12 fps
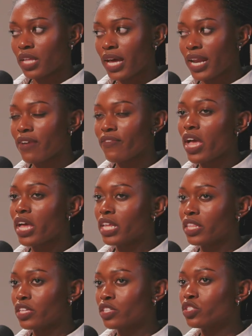that have
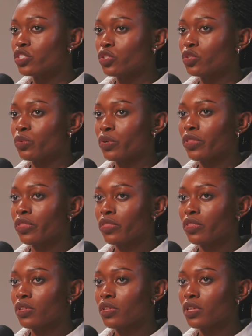anything to do with